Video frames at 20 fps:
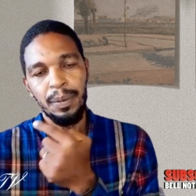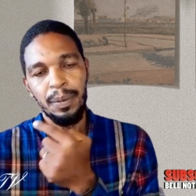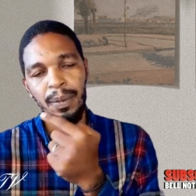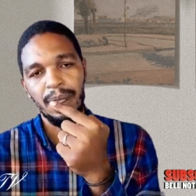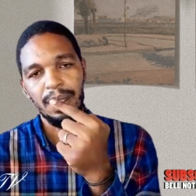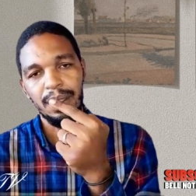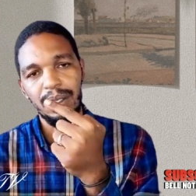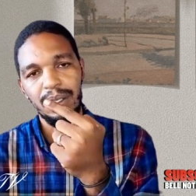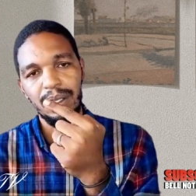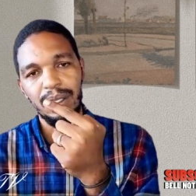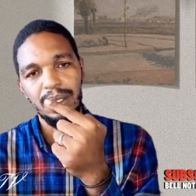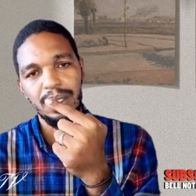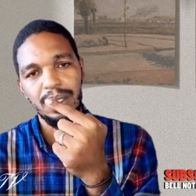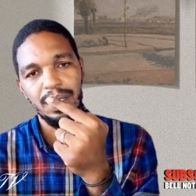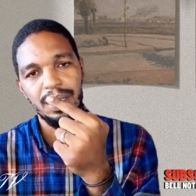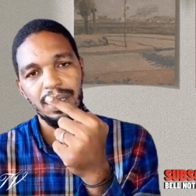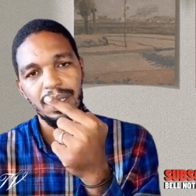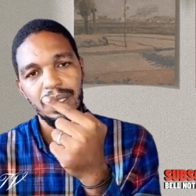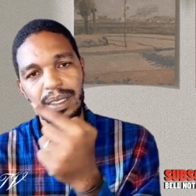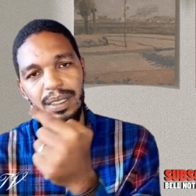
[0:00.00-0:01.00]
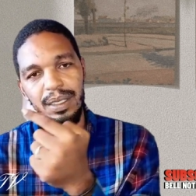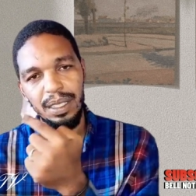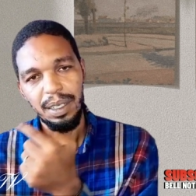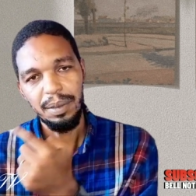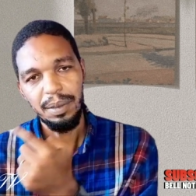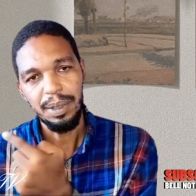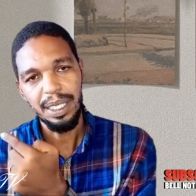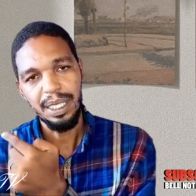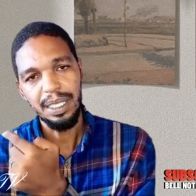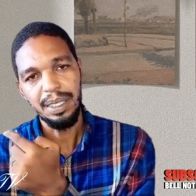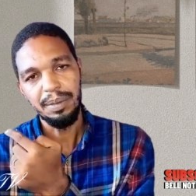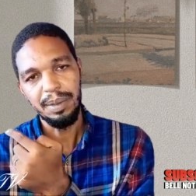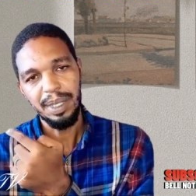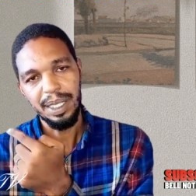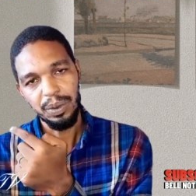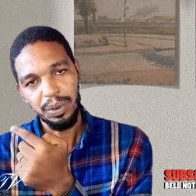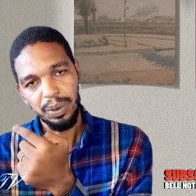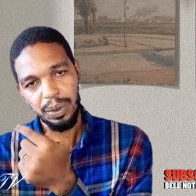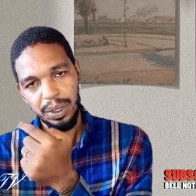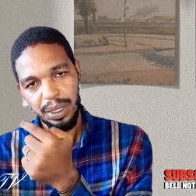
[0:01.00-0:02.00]
So, Shabba them are
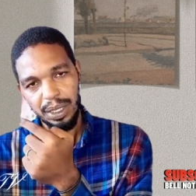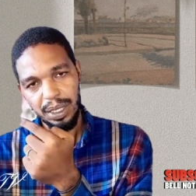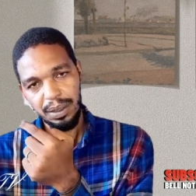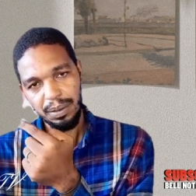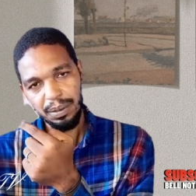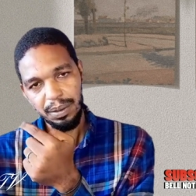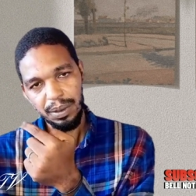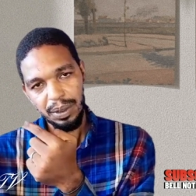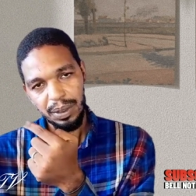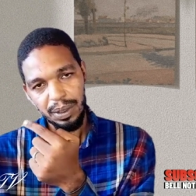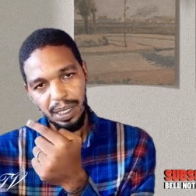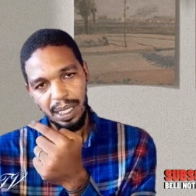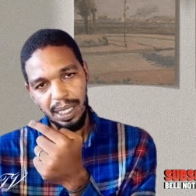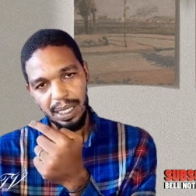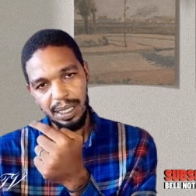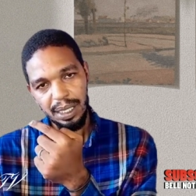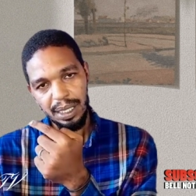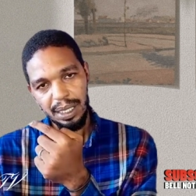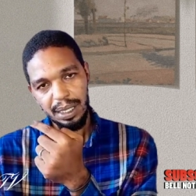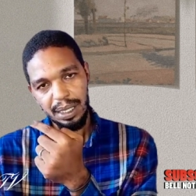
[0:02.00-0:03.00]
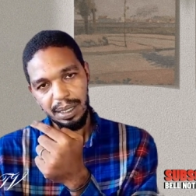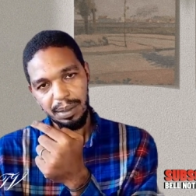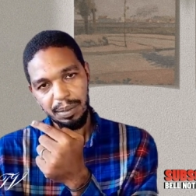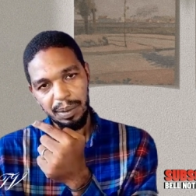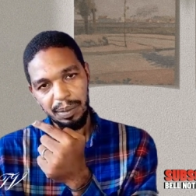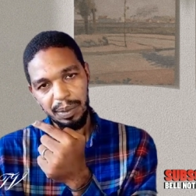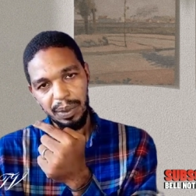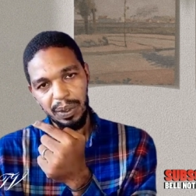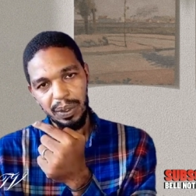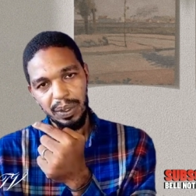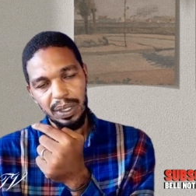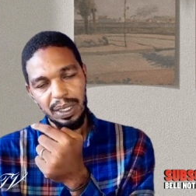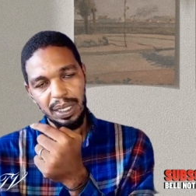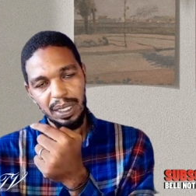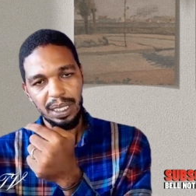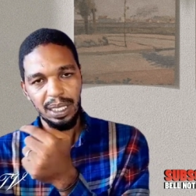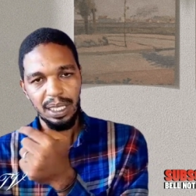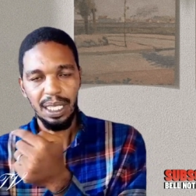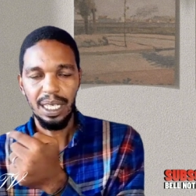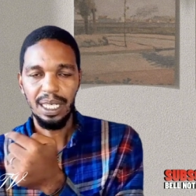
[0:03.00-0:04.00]
two Seaview artists, man, Bounty
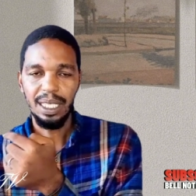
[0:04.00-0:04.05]
Killer.